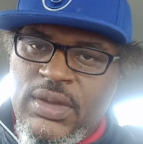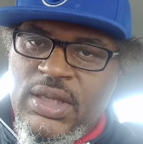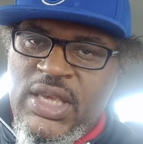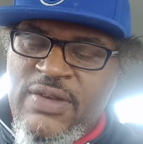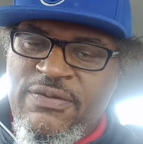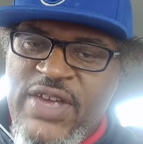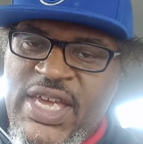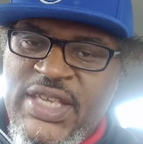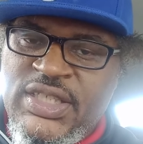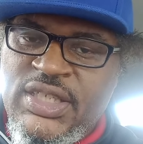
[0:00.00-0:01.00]

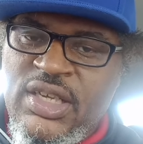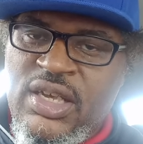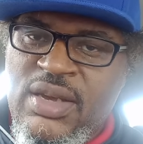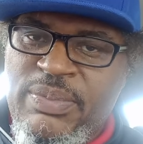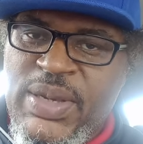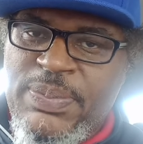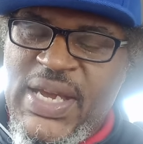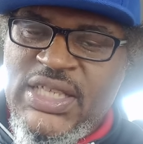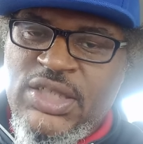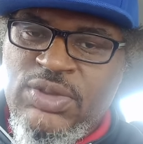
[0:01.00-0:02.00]
invest, be
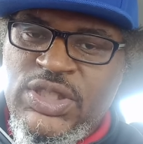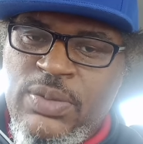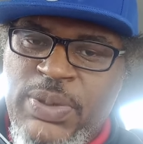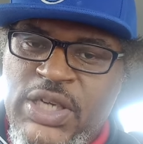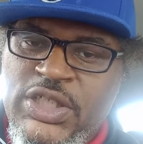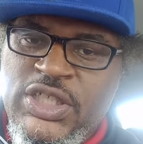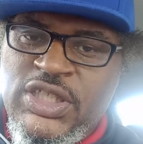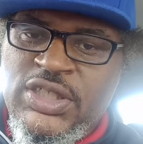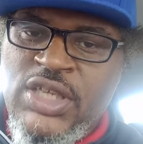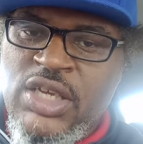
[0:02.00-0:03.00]
patient with your
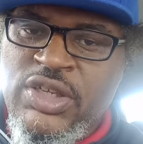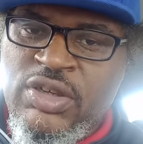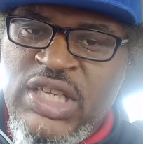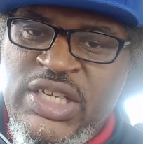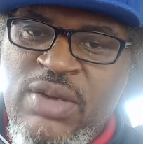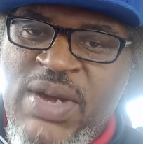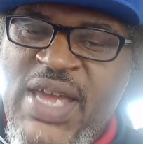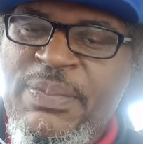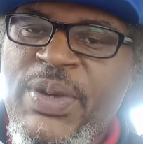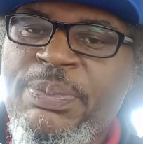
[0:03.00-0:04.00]
purchases. Don't let
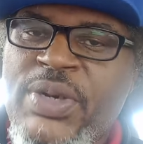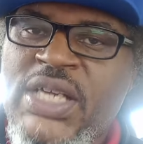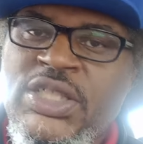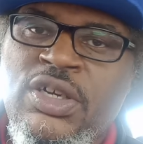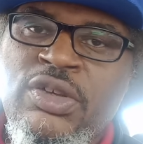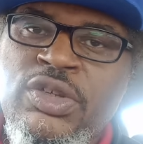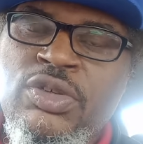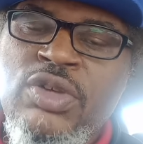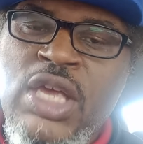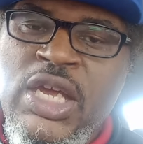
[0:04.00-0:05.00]
nobody put pressure on
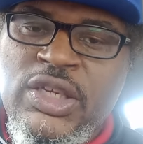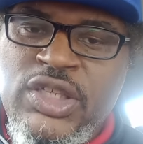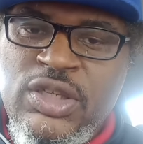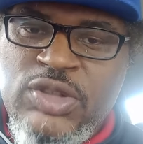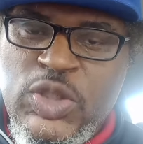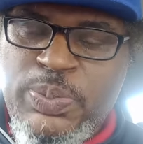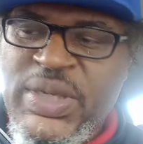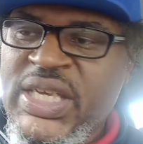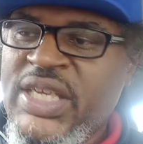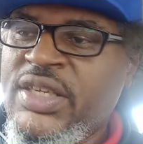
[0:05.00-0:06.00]
you to
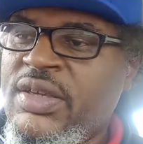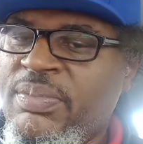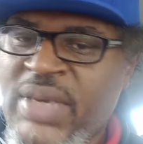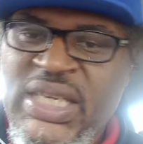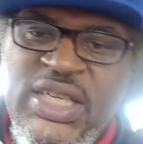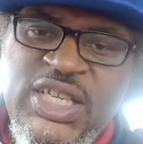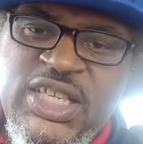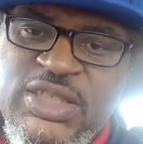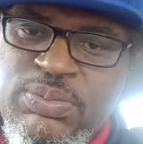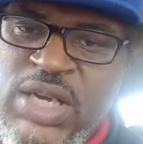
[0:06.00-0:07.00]
spend
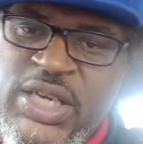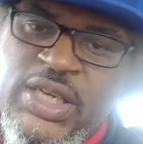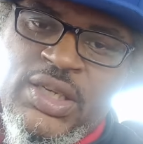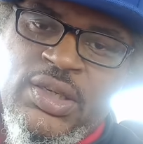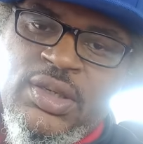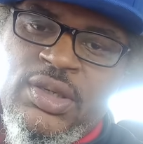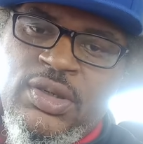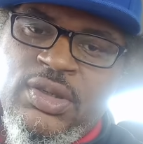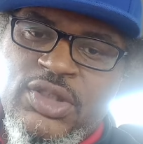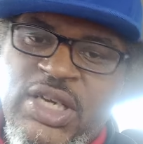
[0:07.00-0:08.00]
meaningless money
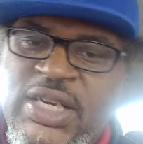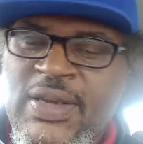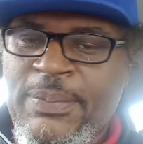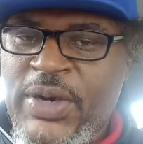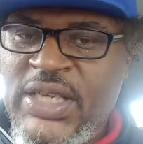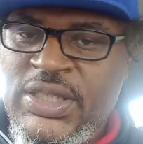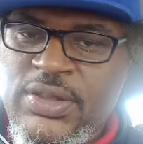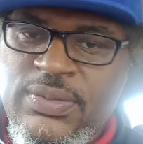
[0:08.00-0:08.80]
trying to impress.